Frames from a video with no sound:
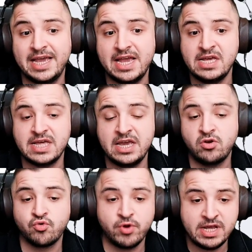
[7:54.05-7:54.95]
is
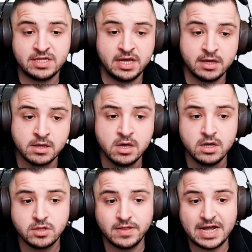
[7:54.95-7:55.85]
increasing.
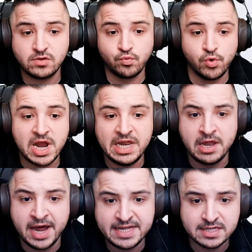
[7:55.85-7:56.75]
So that's really
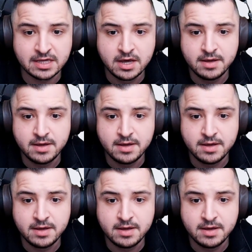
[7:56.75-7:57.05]
nice.